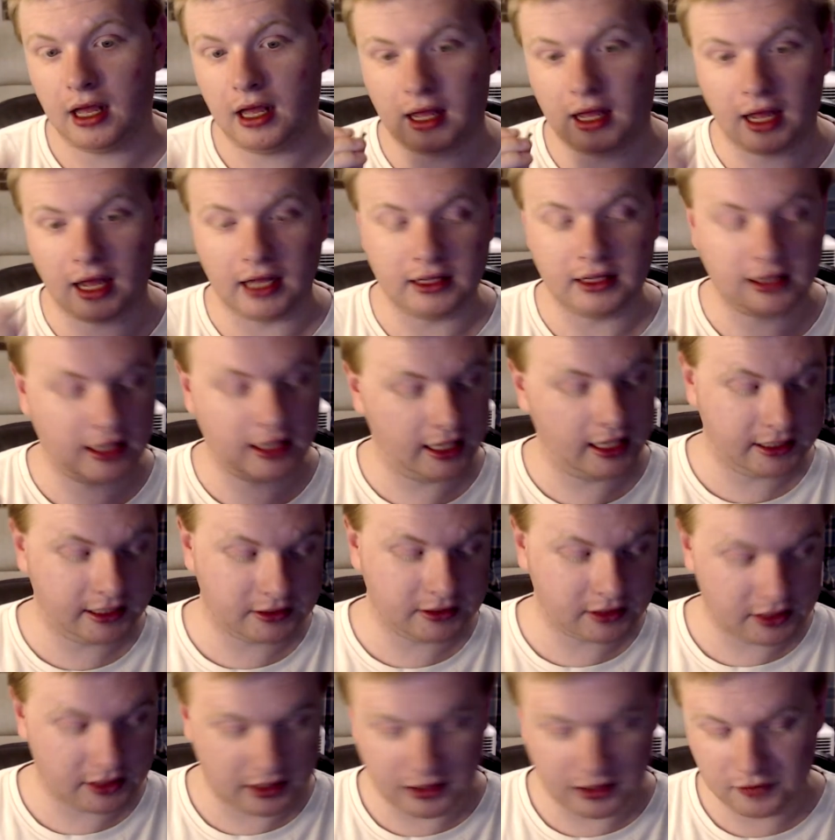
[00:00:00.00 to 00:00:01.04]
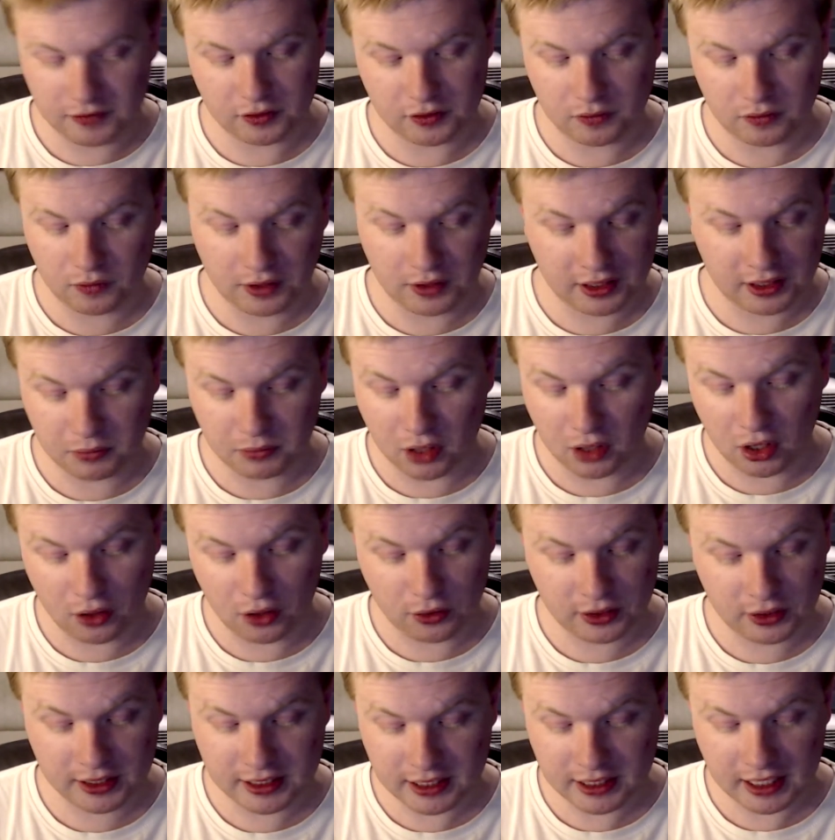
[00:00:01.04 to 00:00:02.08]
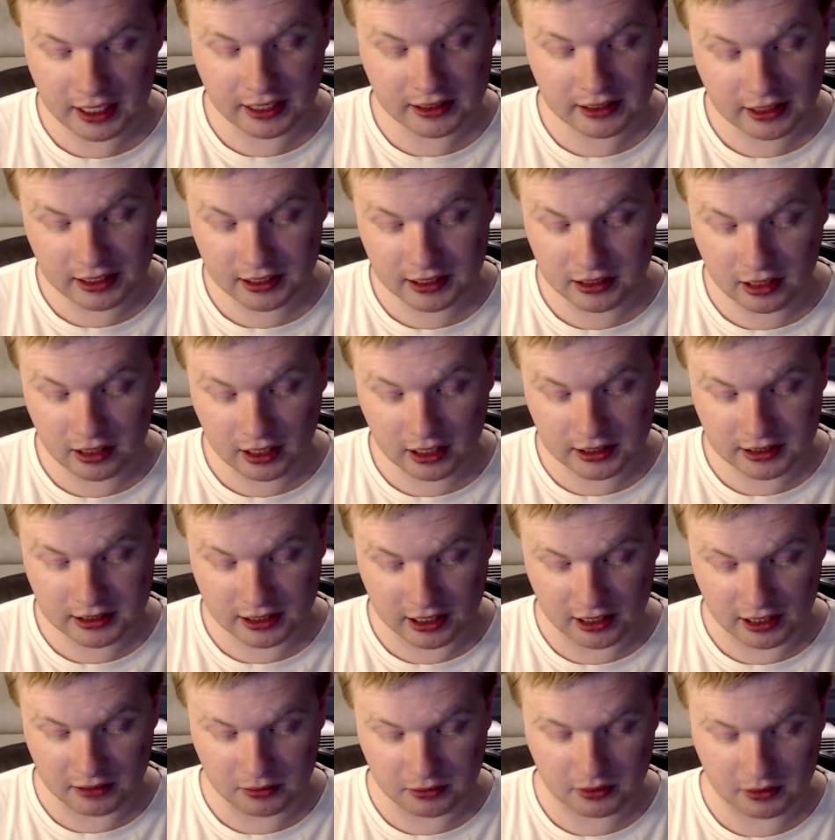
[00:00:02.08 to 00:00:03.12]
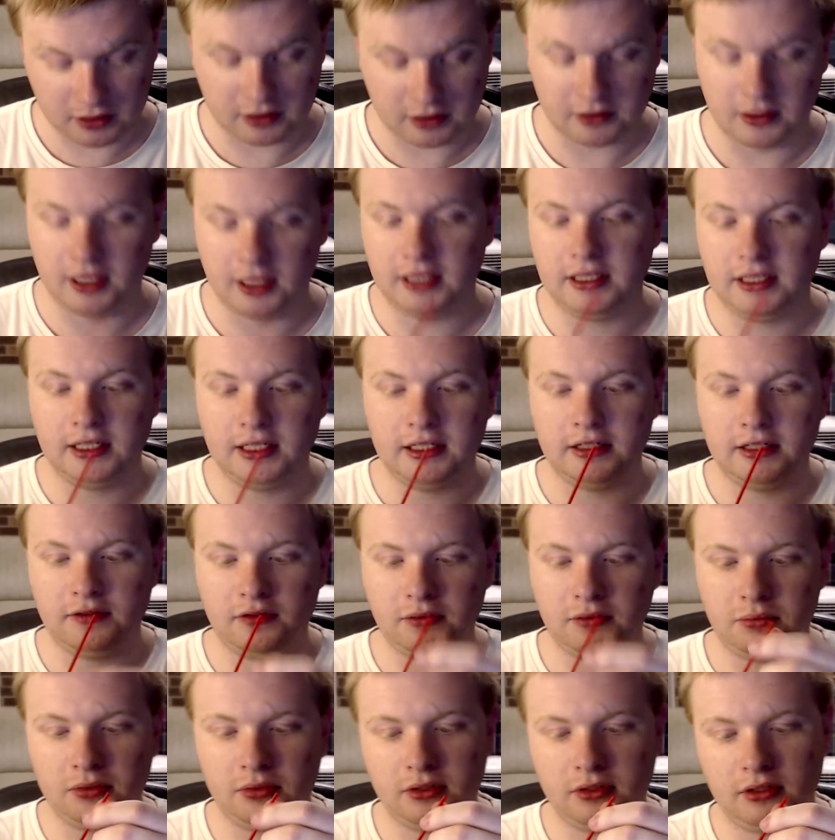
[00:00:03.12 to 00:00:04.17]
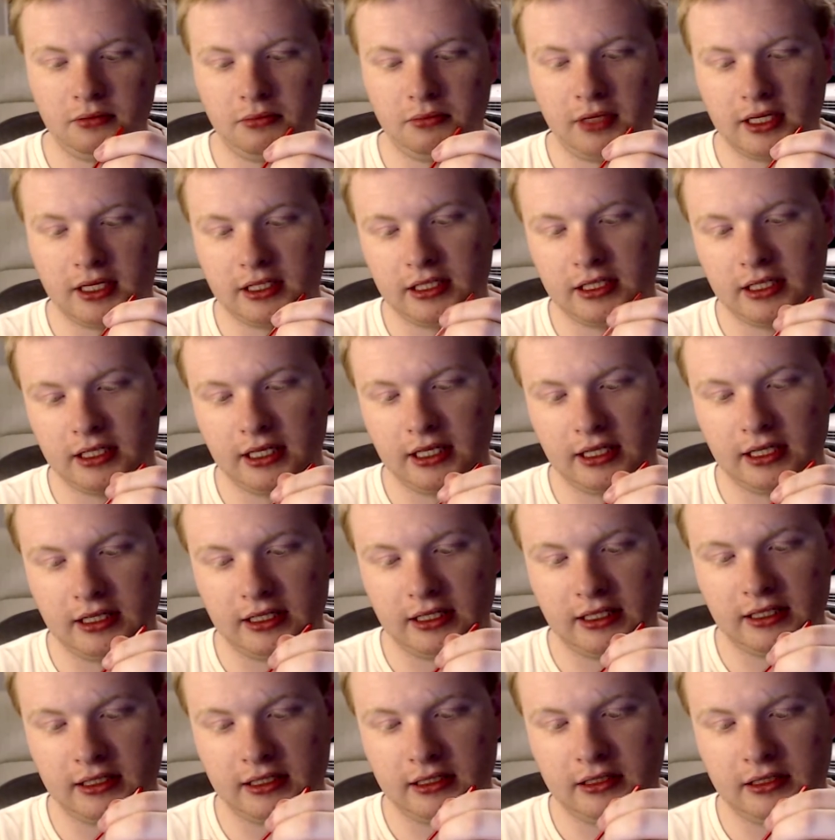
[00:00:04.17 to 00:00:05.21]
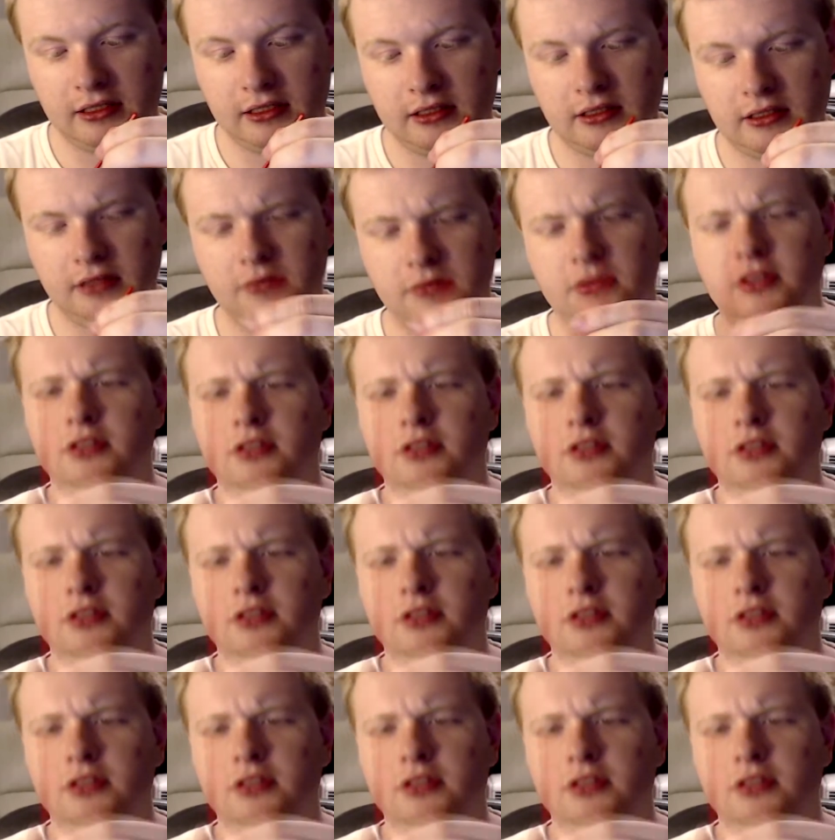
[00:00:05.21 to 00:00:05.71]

unlit if you want him holding an unlit lightsaber, and then if you put it back together, I'm just